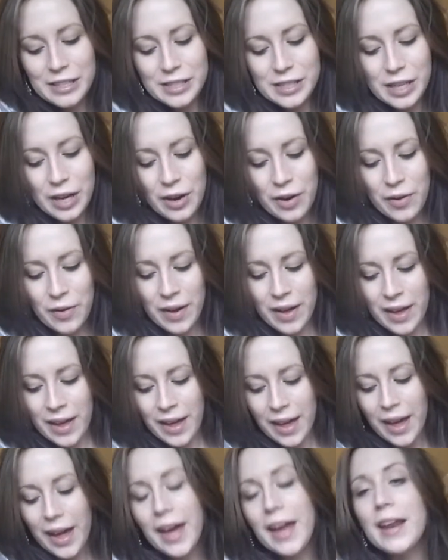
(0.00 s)
So
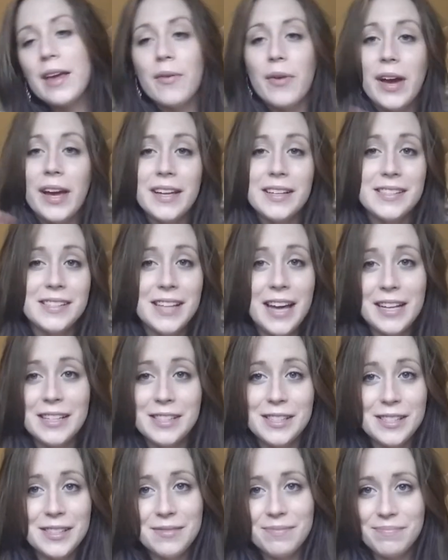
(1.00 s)
anyways,
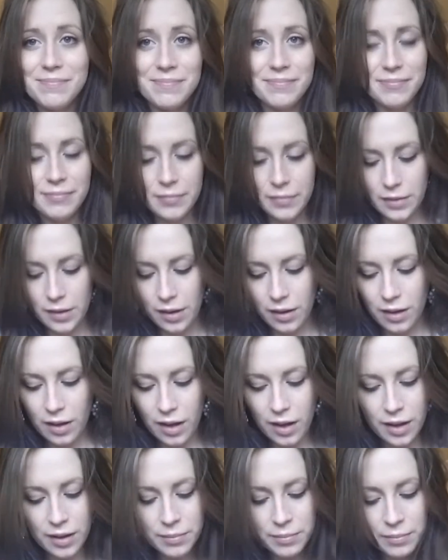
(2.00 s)
that's,
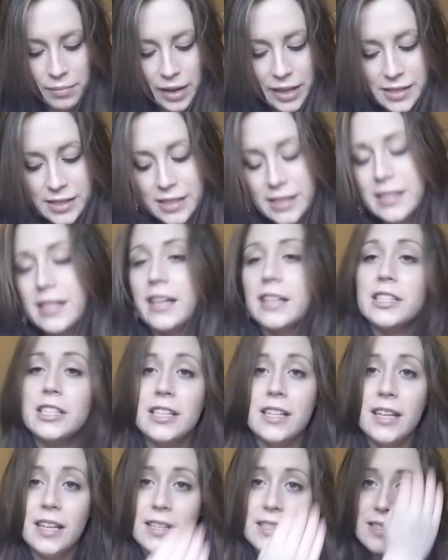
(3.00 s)
my
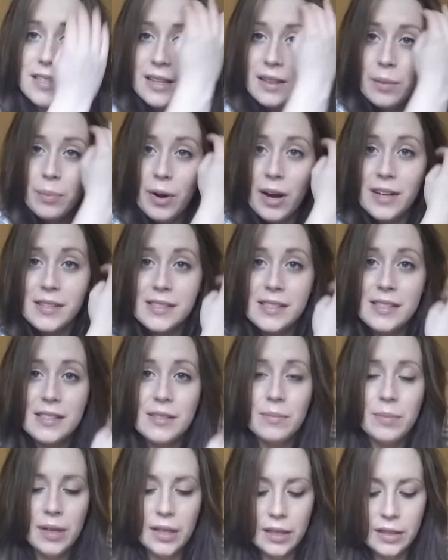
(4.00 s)
C-section is in the
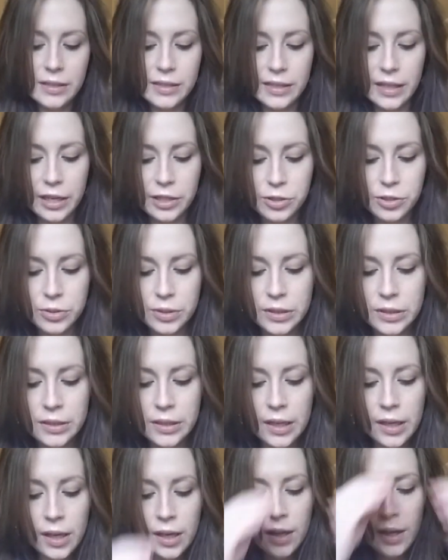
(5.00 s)
process of being scheduled.